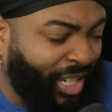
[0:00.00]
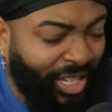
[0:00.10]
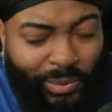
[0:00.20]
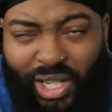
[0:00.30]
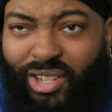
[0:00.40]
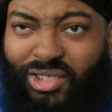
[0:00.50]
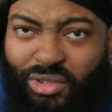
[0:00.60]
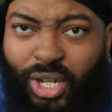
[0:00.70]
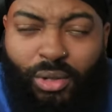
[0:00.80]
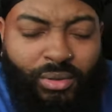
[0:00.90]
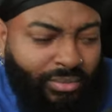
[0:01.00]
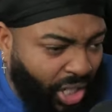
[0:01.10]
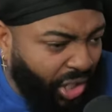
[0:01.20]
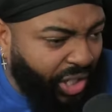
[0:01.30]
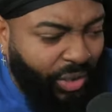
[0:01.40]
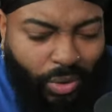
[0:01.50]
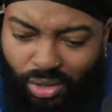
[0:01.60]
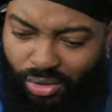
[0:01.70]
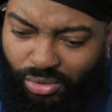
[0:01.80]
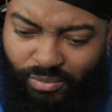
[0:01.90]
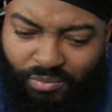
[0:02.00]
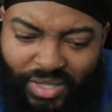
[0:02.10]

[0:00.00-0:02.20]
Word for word: we also know Cody Rhodes